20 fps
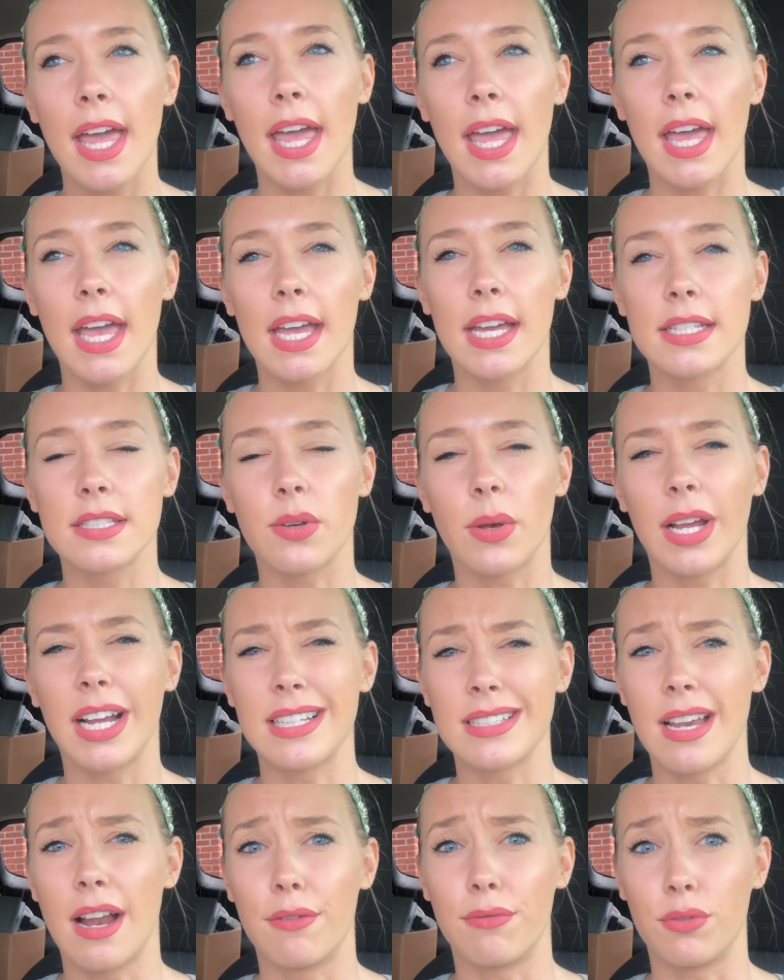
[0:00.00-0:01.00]
And well, I
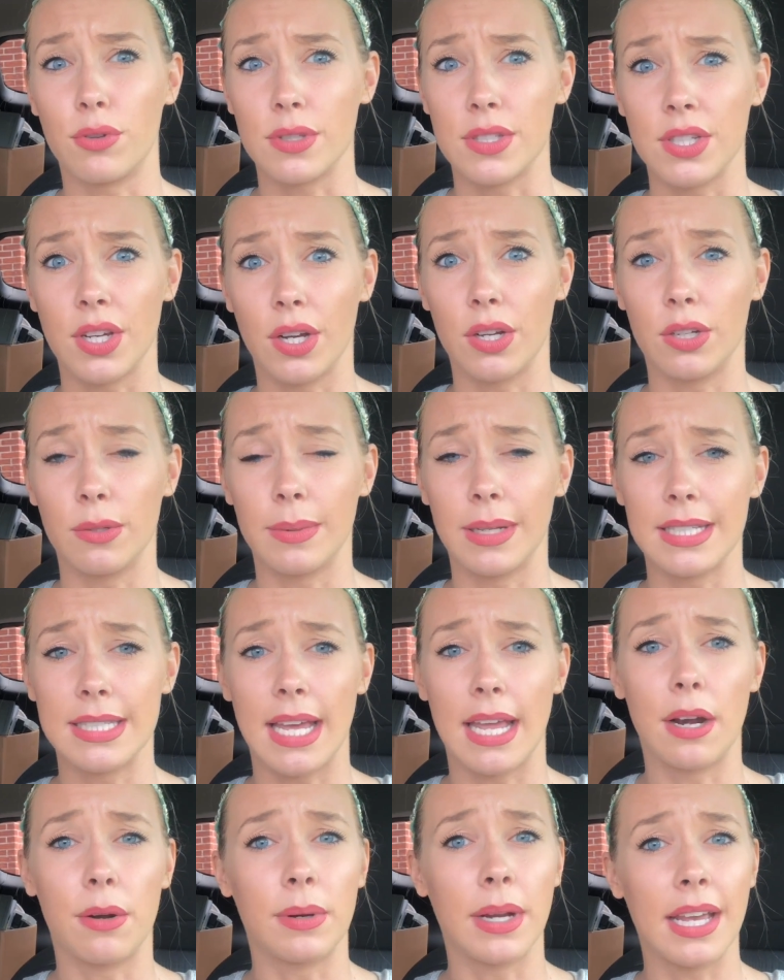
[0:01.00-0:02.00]
guess not full circle because
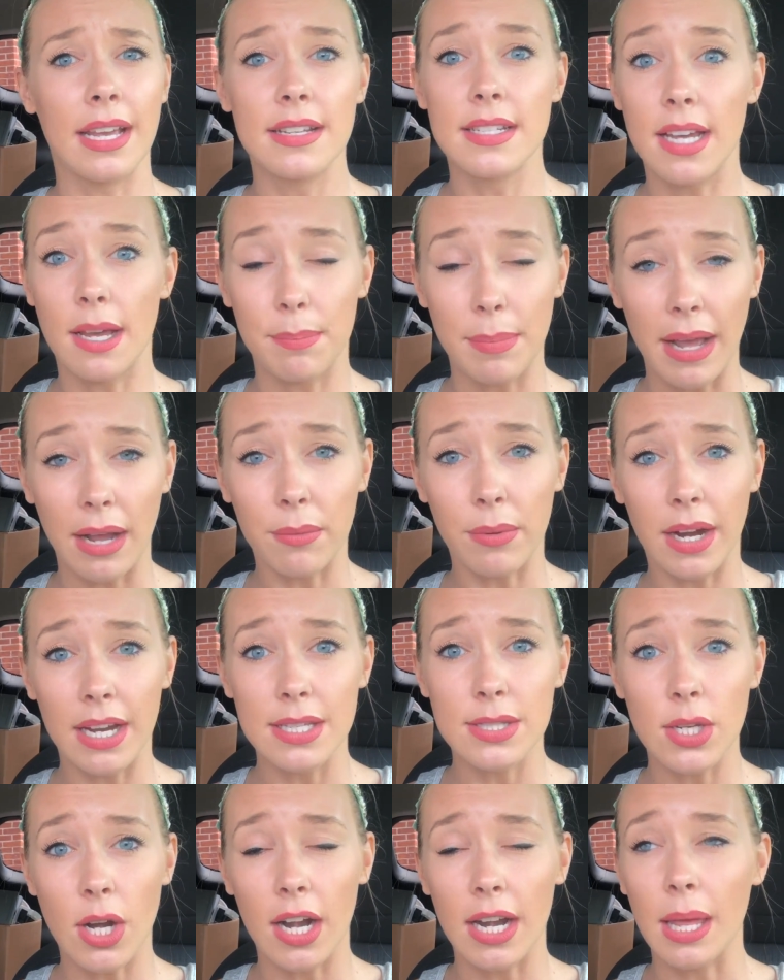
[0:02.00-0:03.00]
I don't want to end up back where I
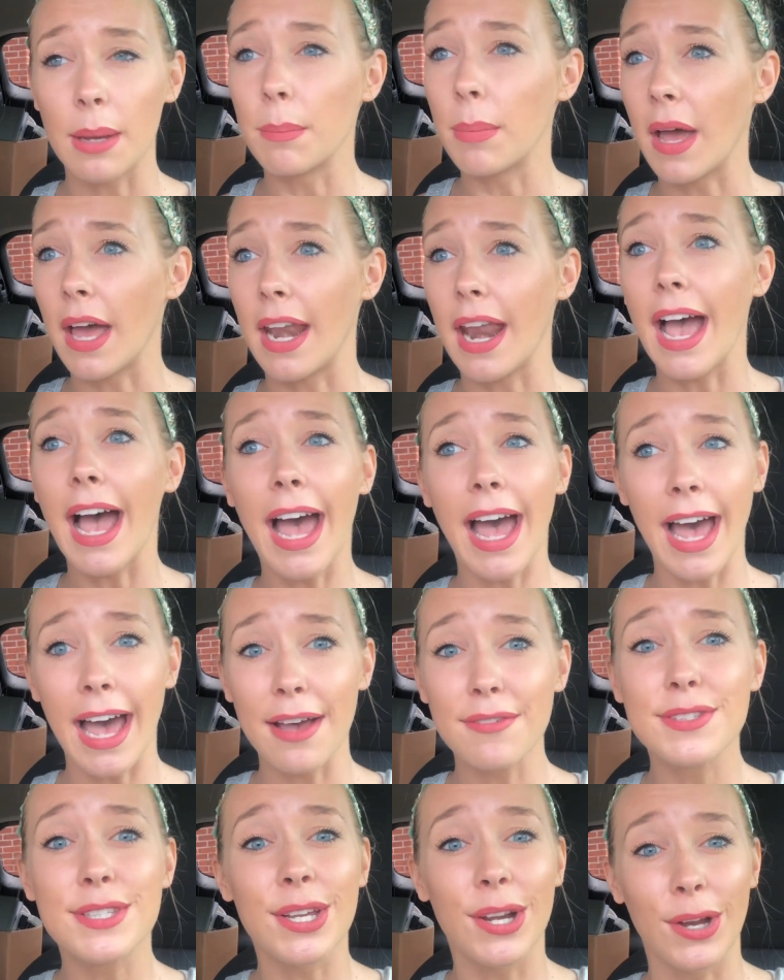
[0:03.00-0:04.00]
started, but a
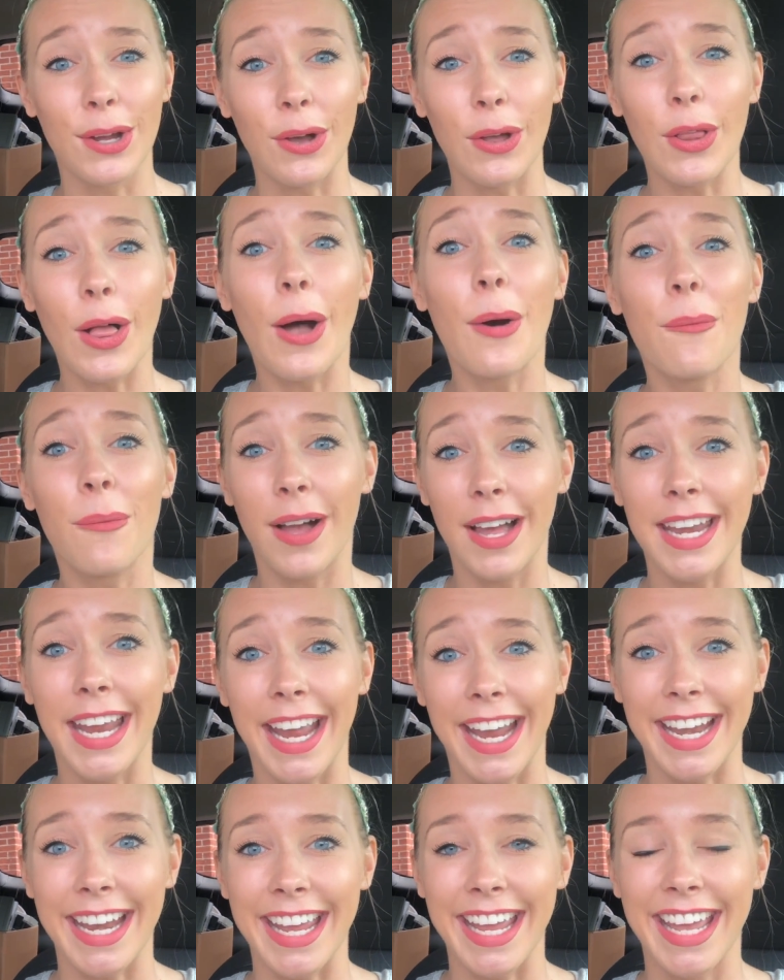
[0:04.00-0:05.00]
half circle, a
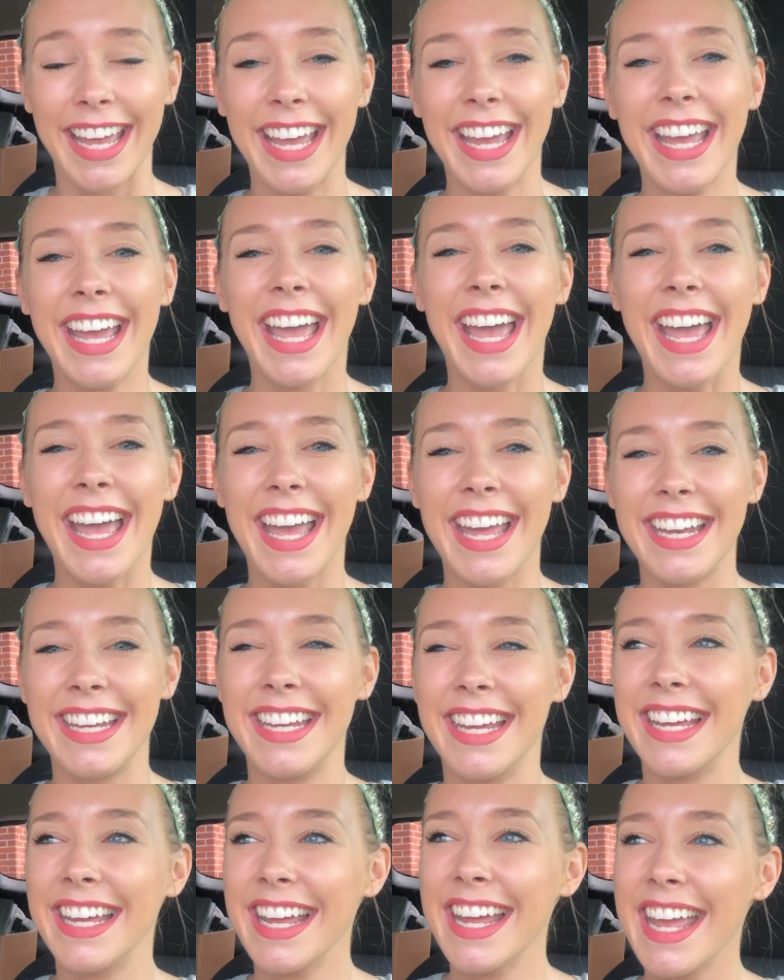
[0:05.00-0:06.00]
180, and
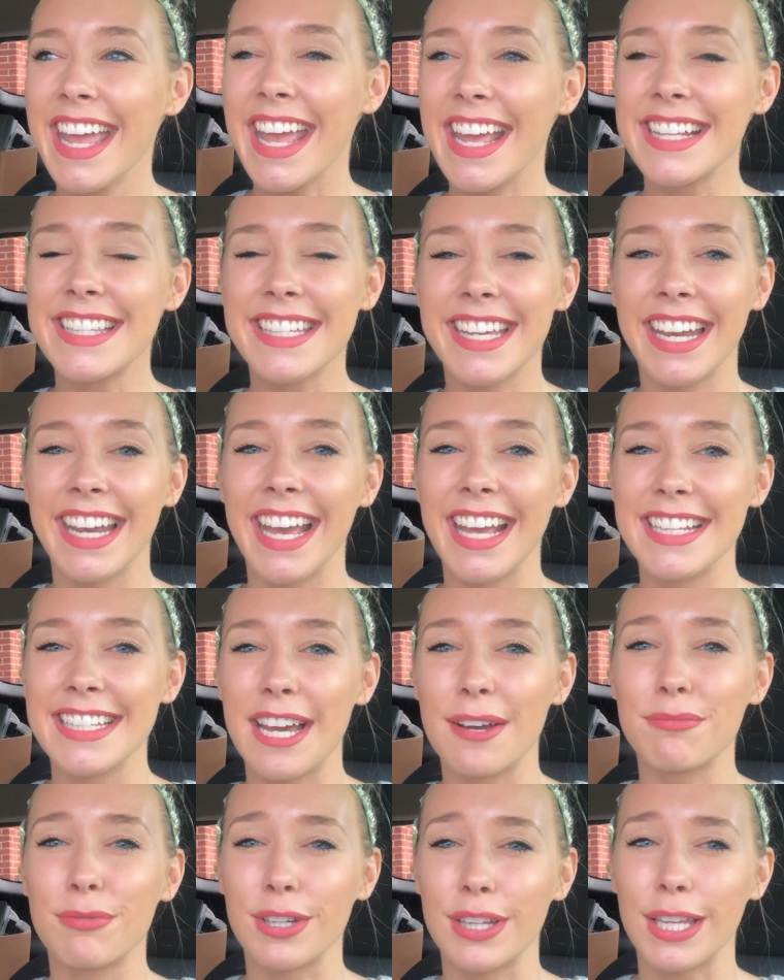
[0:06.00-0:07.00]
it's gonna end
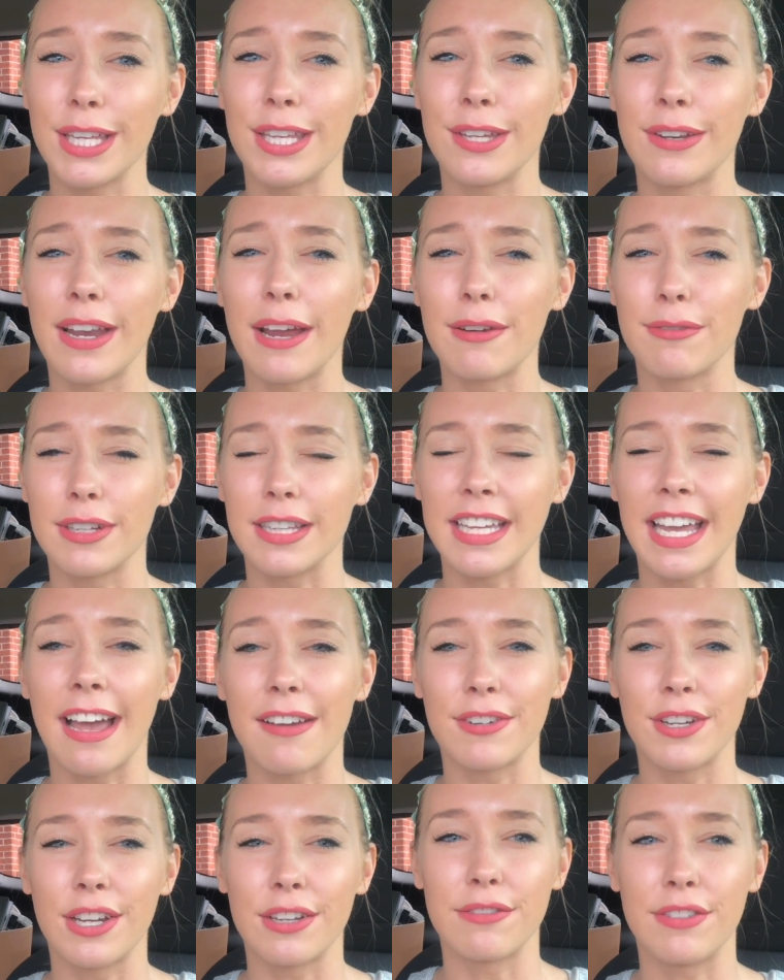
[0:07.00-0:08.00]
up really cute. I really
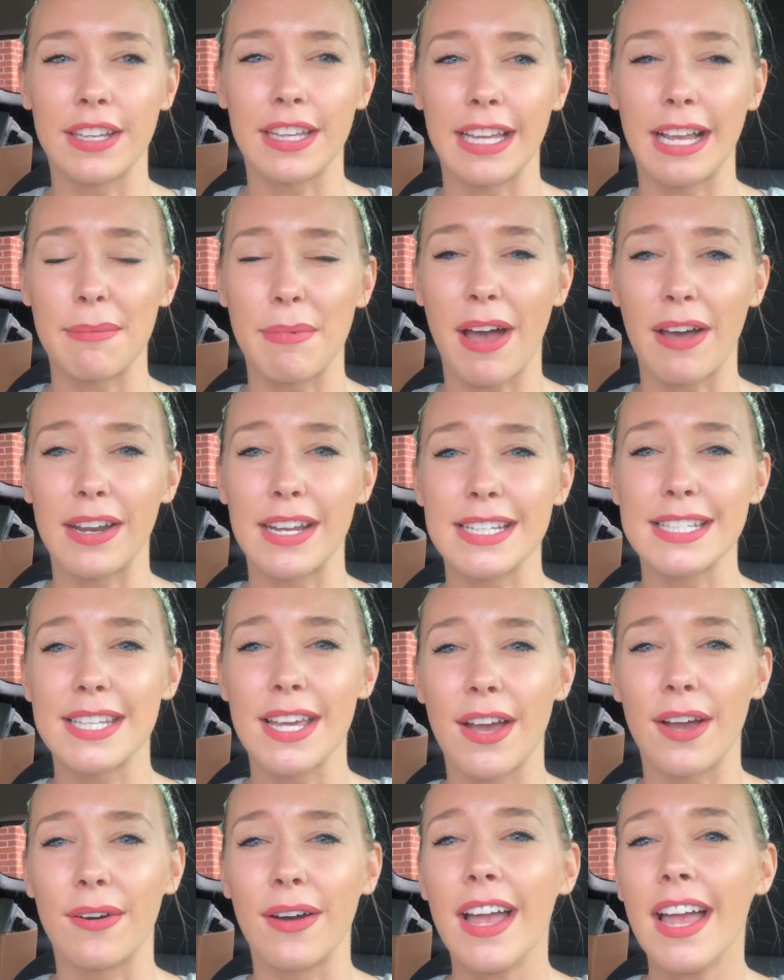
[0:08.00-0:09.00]
have a good feeling about it.
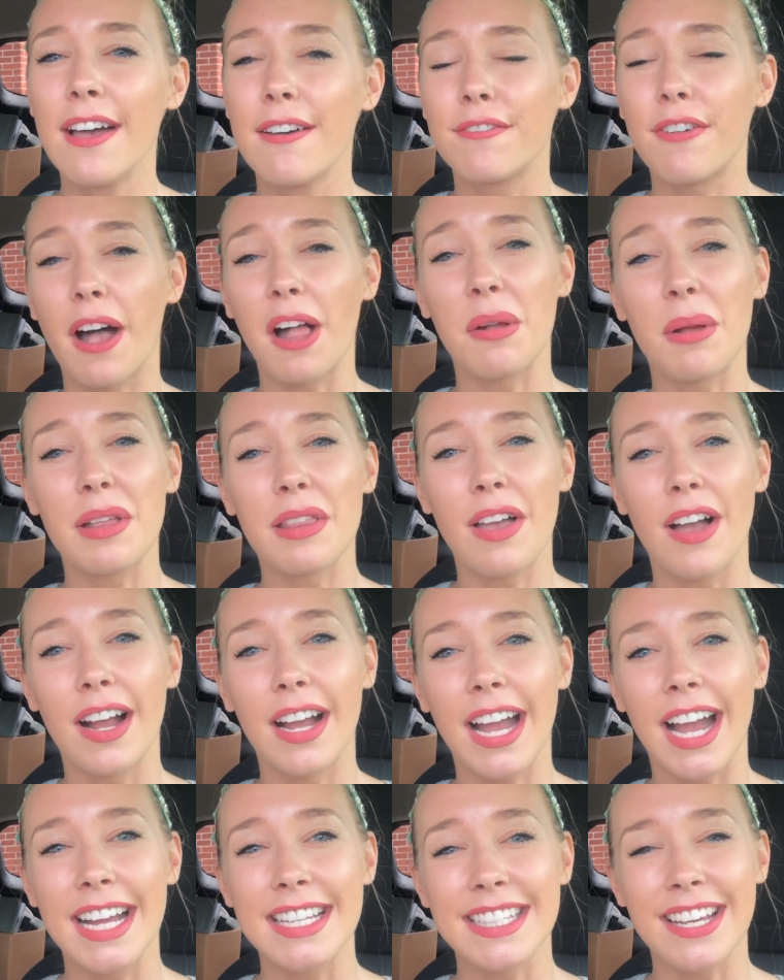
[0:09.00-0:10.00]
So follow along,
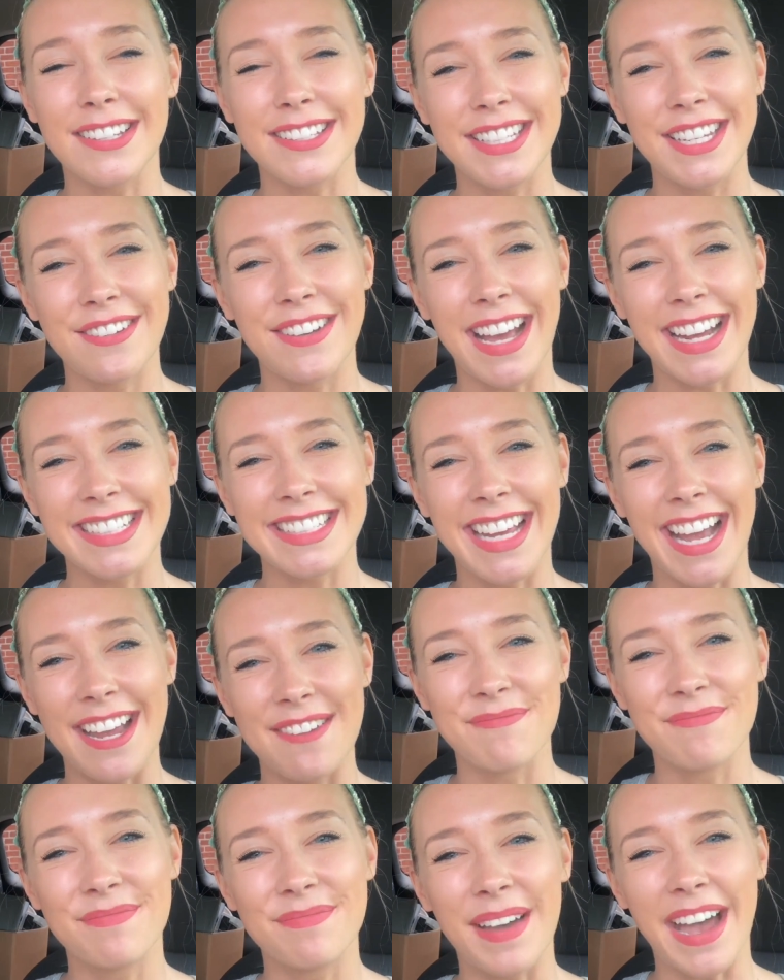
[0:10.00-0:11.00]
guys. I'll see you next
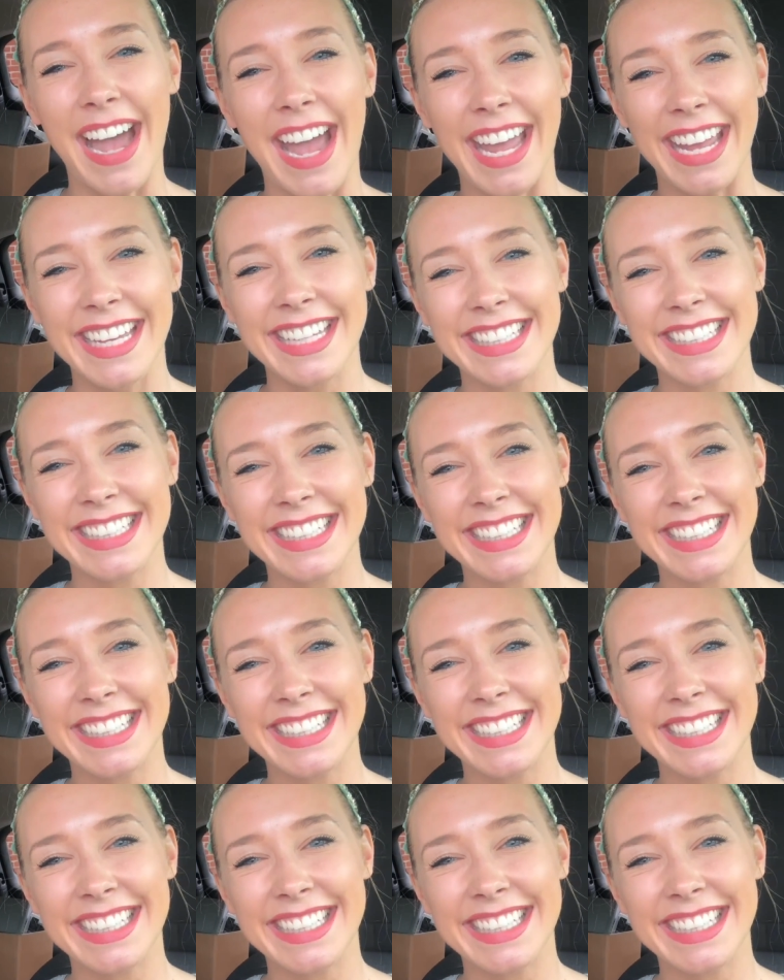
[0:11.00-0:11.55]
time. Bye.